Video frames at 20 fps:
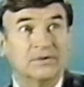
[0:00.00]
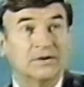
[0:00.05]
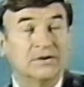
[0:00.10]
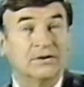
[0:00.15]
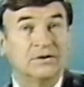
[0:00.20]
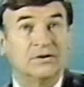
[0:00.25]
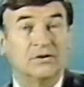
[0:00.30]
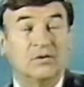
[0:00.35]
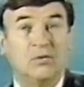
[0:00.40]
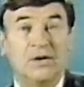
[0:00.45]

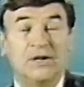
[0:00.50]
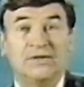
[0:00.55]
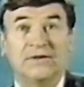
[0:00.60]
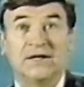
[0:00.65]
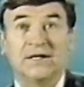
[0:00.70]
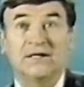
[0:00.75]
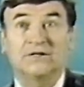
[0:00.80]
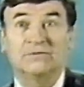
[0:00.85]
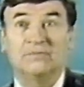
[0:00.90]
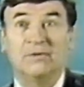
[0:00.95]
the one
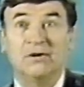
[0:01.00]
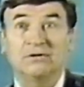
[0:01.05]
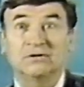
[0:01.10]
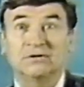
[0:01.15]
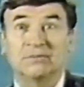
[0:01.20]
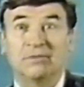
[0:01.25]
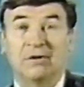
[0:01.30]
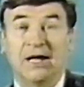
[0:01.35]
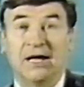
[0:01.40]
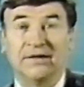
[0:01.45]
thing is
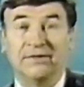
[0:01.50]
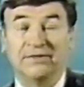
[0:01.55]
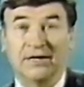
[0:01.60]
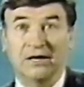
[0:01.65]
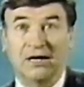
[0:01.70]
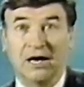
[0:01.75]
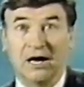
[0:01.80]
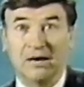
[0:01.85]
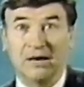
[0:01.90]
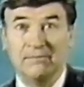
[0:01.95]
multiplied.
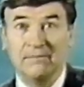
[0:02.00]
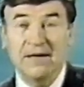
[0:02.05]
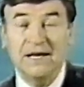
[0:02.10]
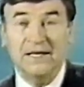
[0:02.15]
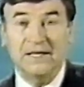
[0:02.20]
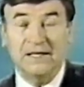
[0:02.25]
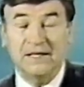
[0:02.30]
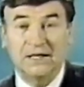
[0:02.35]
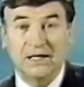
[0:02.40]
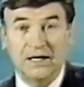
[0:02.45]
There are
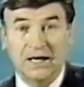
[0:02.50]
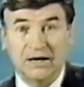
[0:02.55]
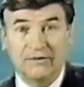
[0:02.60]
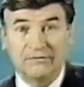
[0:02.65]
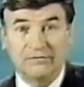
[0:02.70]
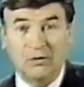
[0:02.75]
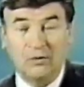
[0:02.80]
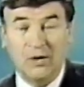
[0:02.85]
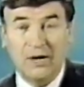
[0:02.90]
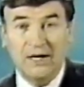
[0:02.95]
many of
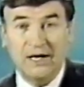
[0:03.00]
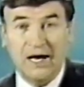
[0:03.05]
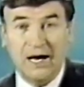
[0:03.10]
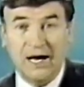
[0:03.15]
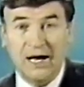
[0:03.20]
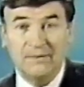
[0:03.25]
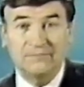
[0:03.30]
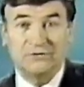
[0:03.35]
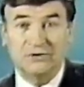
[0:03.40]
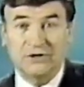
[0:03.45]
the one
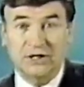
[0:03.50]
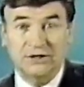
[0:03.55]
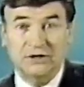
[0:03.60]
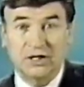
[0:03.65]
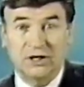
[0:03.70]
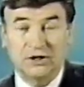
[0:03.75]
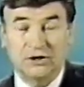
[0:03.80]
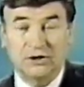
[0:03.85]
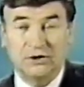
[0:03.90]
object you